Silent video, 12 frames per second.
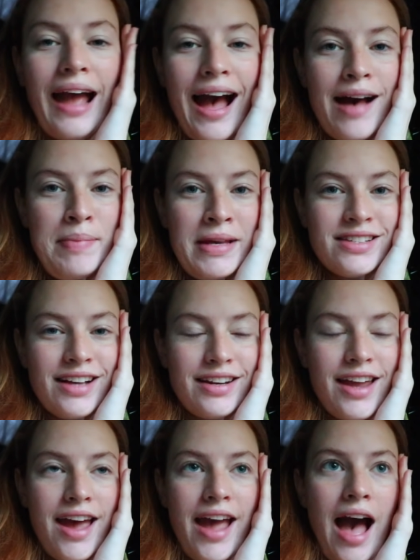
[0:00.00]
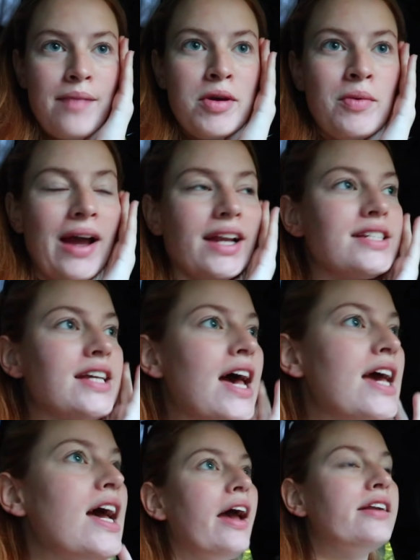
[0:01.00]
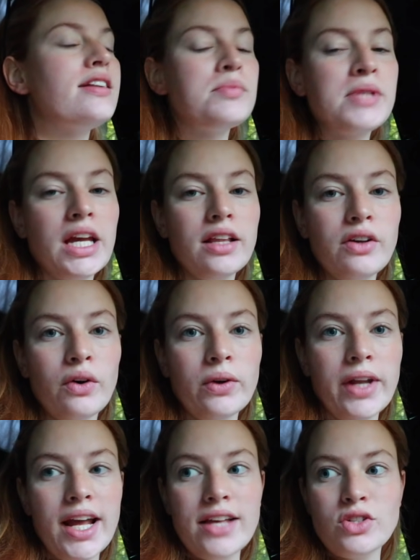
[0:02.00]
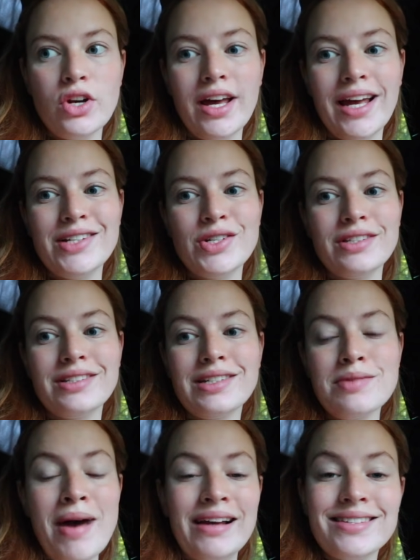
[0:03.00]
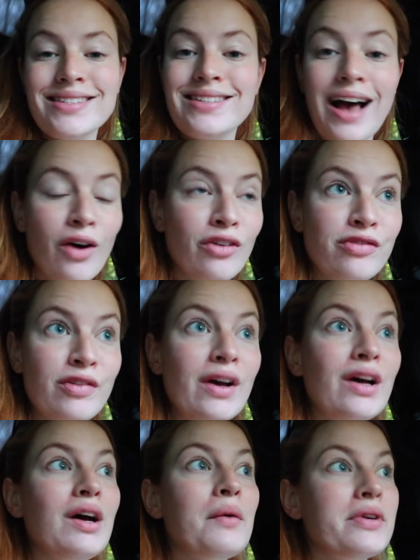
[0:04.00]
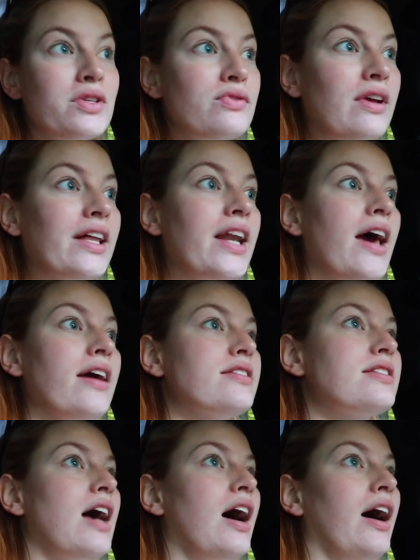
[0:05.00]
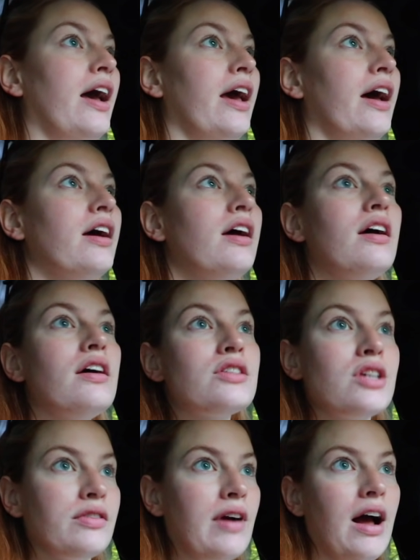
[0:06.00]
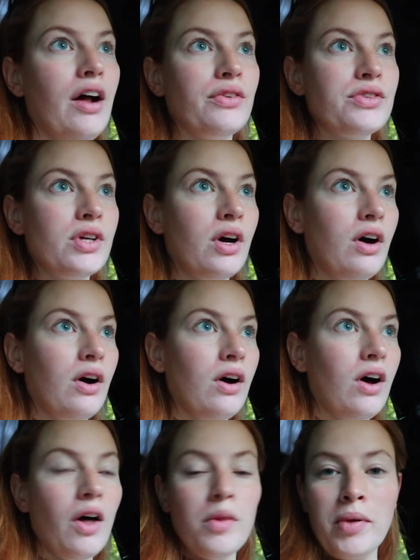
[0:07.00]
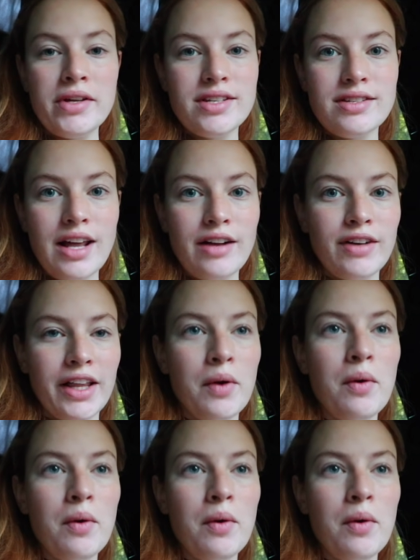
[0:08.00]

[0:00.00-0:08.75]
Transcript: happy Sunday, happy wedding day. Ended up taking the whole day yesterday just to myself, which was really nice. I drove around, saw all the places that I really